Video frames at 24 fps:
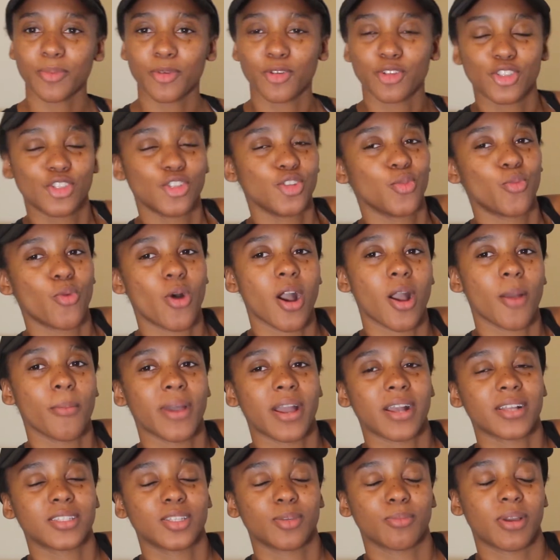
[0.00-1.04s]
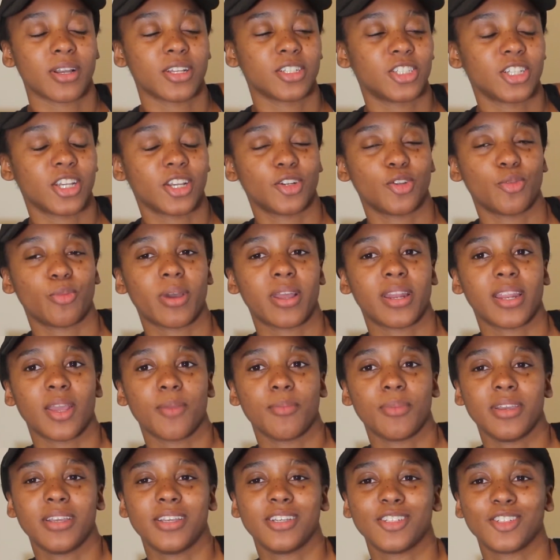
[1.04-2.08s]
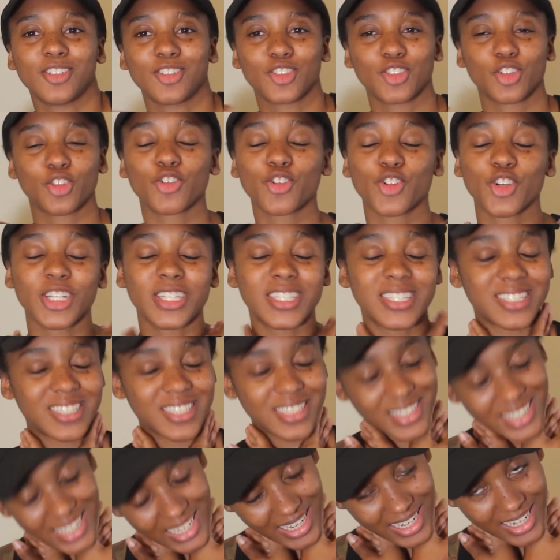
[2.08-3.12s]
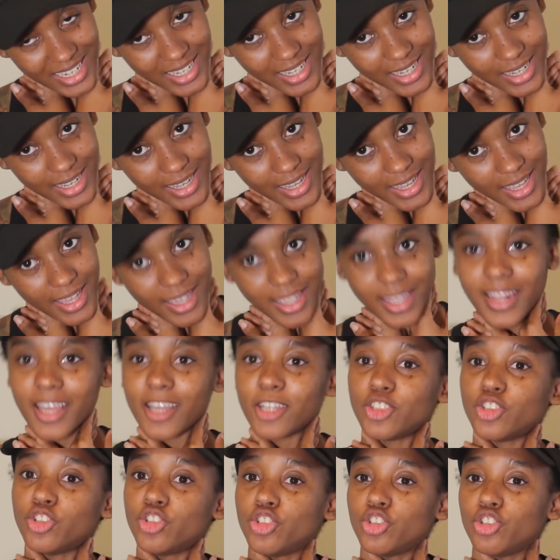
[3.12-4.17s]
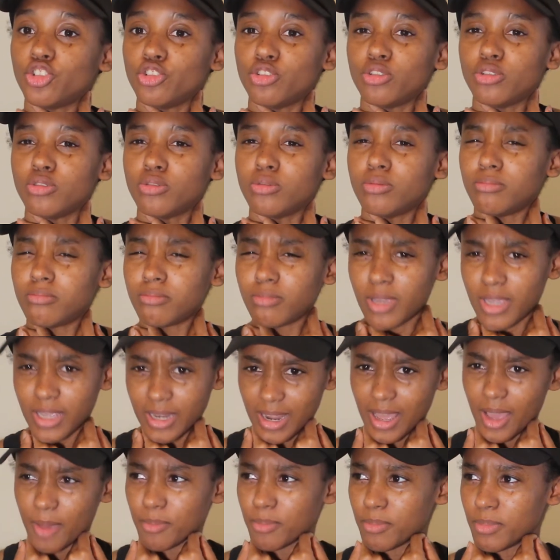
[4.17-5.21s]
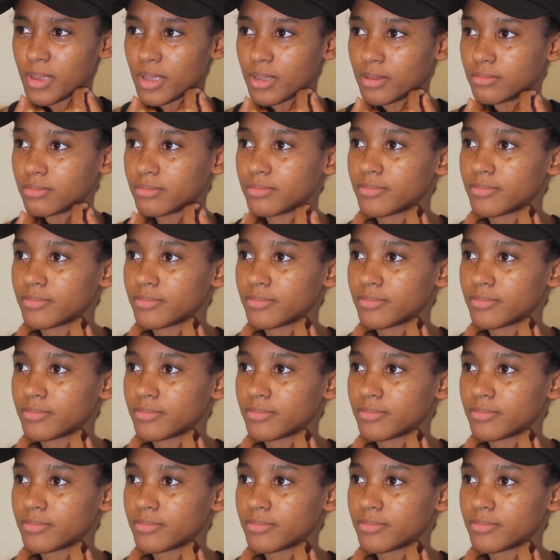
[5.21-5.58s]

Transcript: YouTube? Welcome back to my channel. My name is Khrystina, and as you may not see,